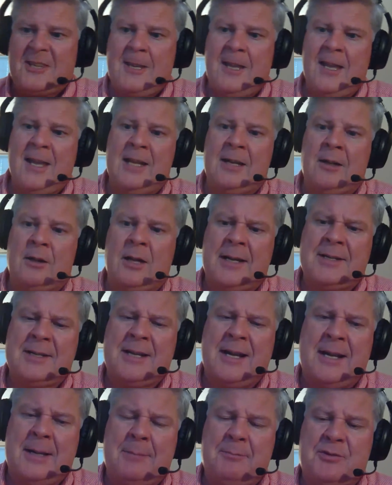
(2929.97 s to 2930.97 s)
and a lot of
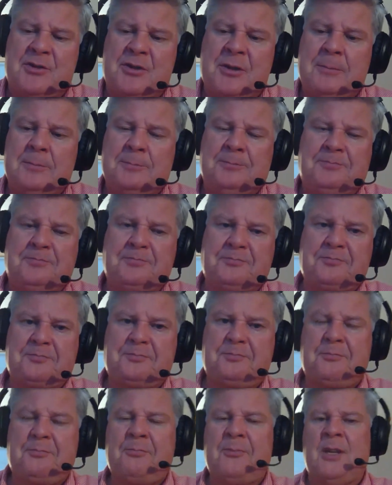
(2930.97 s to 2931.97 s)
times
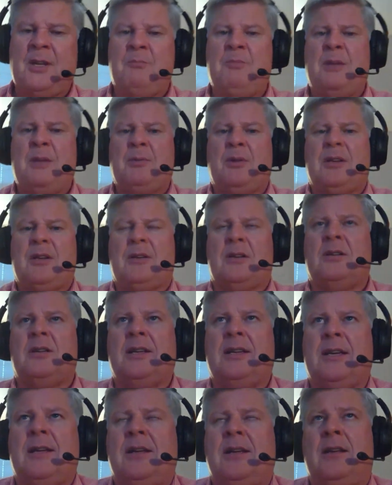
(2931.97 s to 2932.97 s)
the people that are
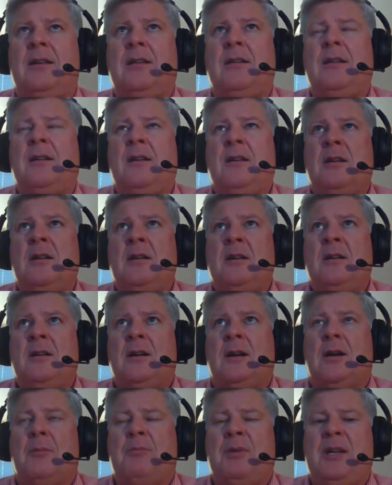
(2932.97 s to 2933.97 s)
clicking it
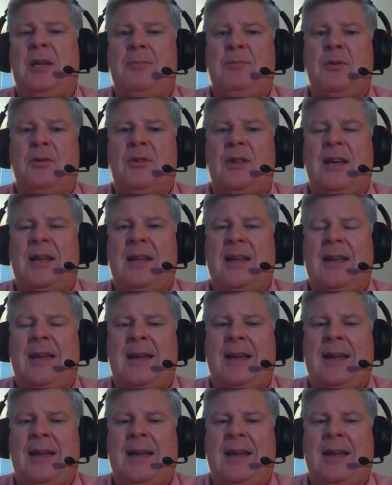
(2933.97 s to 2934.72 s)
are people that